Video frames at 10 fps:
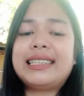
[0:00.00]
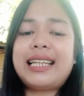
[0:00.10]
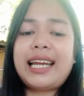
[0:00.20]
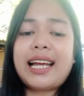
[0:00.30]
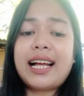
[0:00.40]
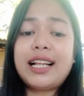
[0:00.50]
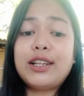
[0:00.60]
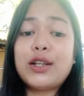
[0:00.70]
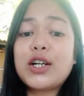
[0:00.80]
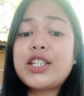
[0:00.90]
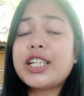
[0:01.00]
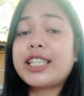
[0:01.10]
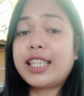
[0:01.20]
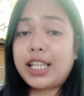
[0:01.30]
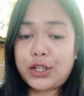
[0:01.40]

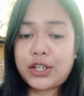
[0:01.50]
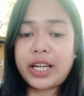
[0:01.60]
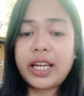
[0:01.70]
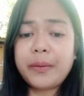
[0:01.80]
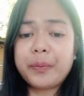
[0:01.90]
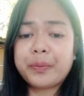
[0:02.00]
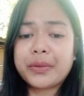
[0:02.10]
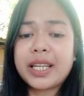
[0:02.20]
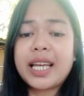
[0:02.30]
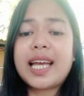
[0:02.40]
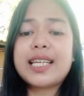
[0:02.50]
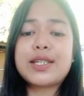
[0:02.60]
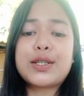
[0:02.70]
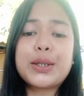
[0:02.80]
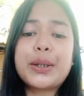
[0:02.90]
Dialogic teaching is
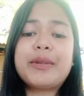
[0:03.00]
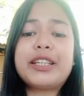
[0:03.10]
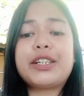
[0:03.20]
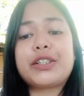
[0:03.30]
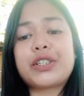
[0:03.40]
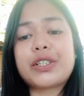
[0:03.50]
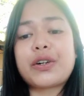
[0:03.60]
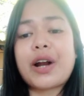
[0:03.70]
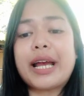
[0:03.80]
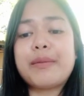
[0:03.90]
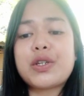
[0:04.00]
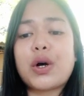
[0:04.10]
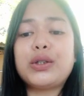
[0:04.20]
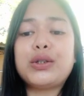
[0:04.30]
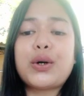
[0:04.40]
a term that describes
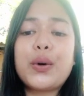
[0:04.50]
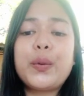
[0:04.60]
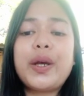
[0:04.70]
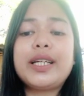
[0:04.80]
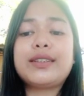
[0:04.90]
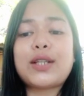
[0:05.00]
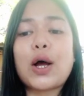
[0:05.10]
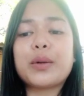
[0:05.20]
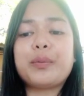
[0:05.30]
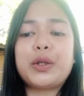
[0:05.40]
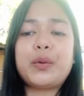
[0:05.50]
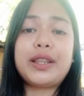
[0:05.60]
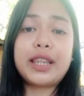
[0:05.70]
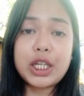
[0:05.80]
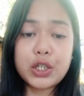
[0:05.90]
ongoing talk
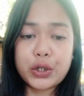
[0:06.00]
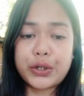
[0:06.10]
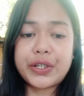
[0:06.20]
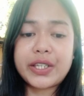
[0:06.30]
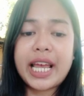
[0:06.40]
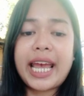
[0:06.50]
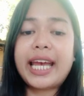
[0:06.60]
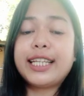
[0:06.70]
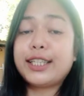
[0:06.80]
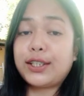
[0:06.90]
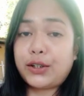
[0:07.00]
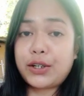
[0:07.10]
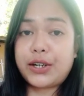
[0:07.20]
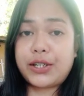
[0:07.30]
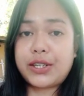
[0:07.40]
between teachers and
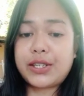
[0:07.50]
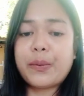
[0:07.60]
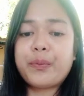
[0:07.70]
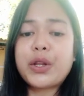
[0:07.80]
learners,